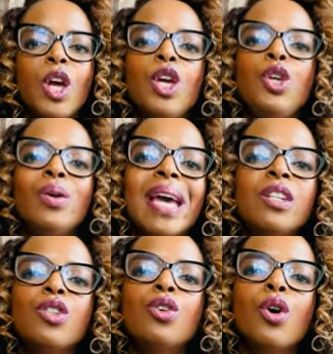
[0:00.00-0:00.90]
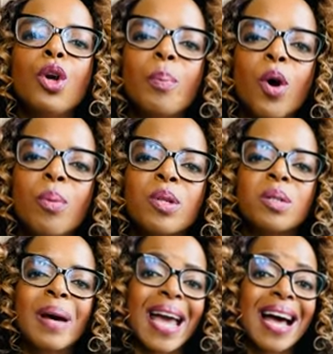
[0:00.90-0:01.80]
You get to know your purpose
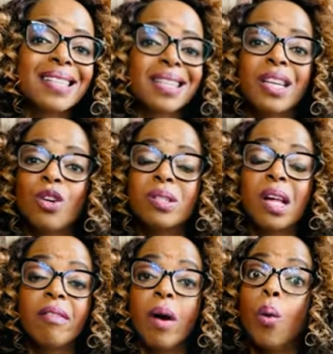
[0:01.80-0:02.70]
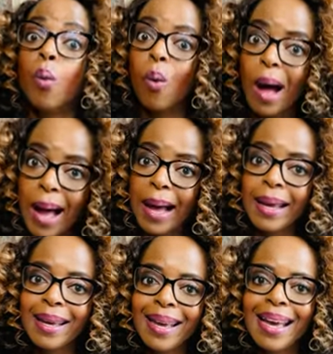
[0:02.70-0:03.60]
by asking yourself
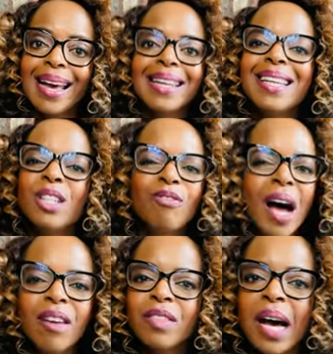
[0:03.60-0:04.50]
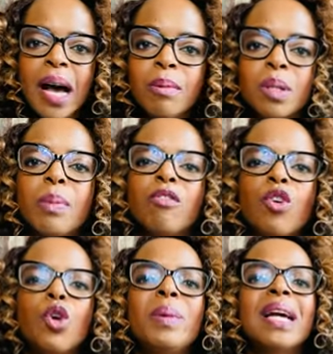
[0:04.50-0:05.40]
why at least 5 times before
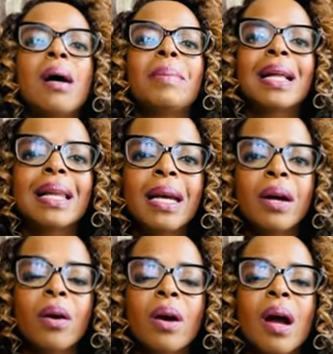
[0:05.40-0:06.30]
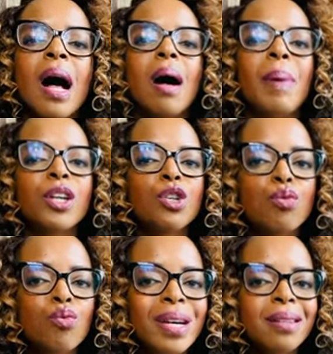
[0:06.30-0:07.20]
you become clear about your
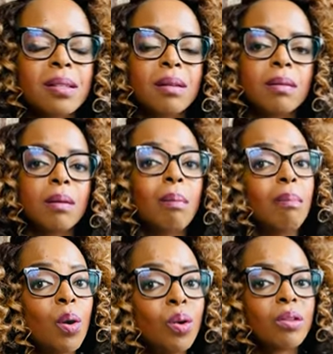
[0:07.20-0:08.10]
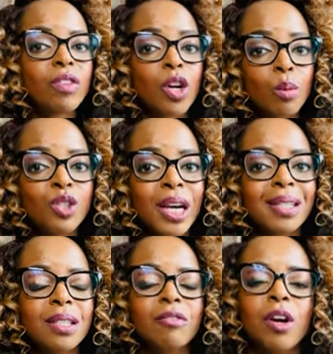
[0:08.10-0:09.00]
reason, motive, and
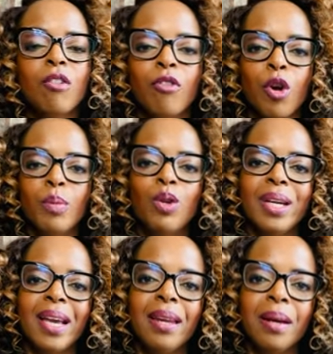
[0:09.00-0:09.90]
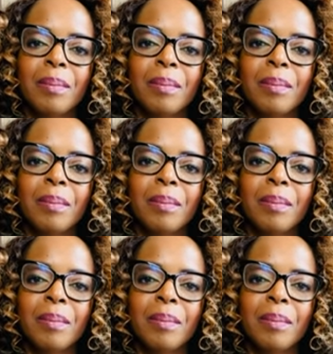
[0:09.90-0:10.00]
objective for communicating.